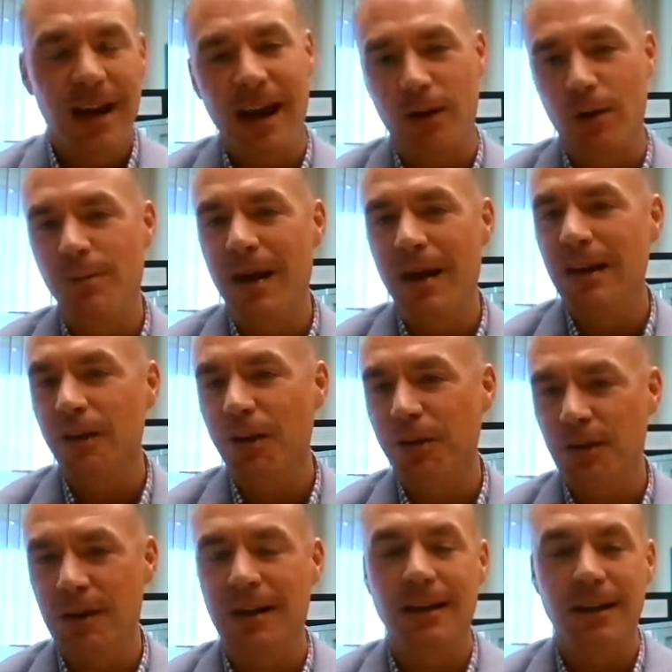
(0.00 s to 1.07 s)
And omega
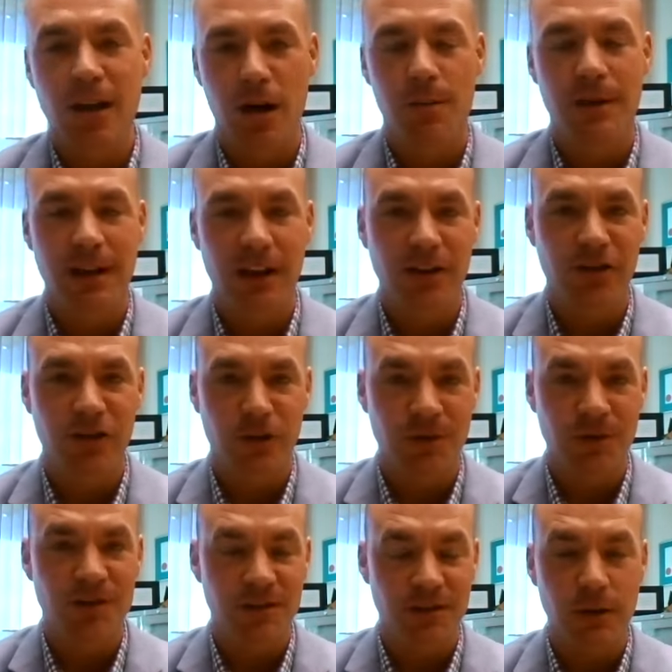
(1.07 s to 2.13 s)
three in combination
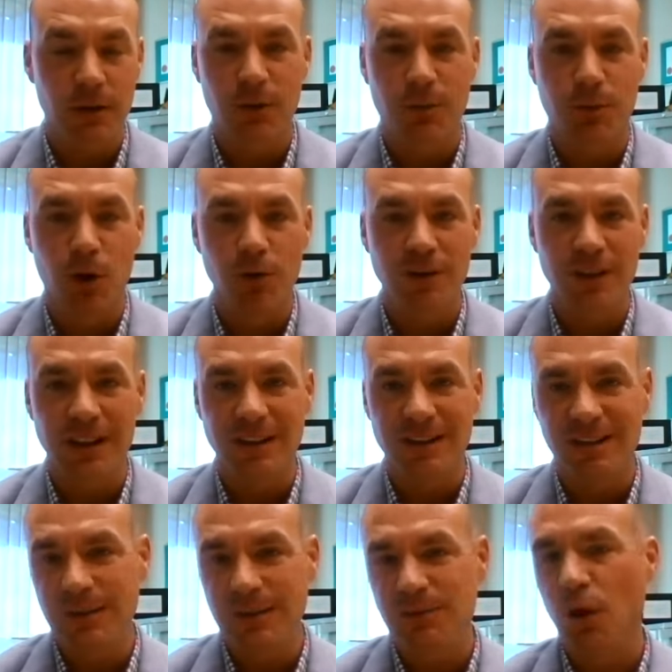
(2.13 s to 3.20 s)
specifically with protein
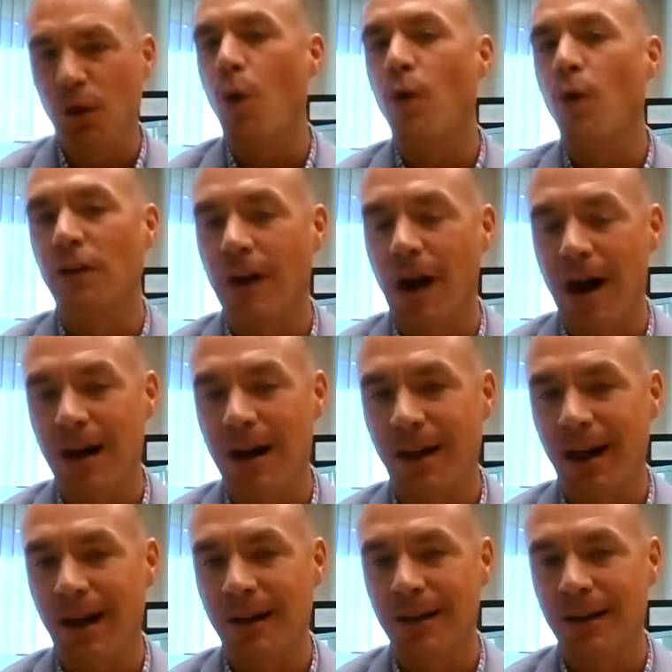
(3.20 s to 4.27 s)
seems to override
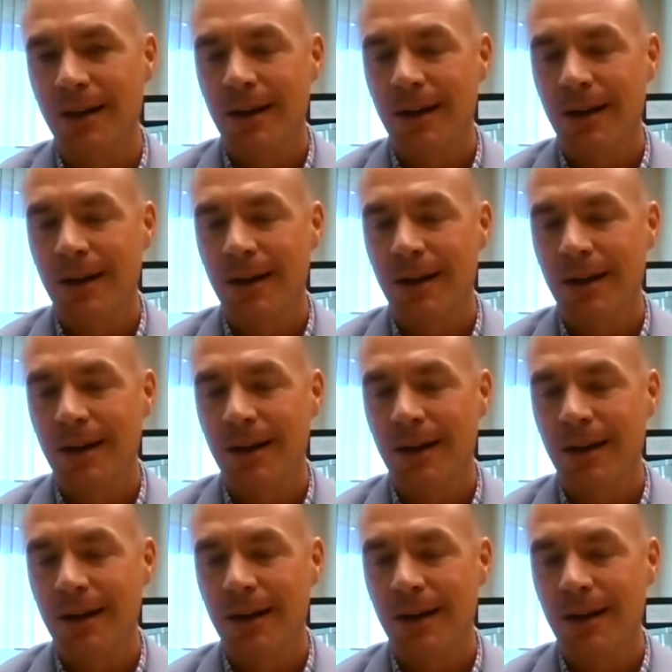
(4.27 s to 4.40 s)
that.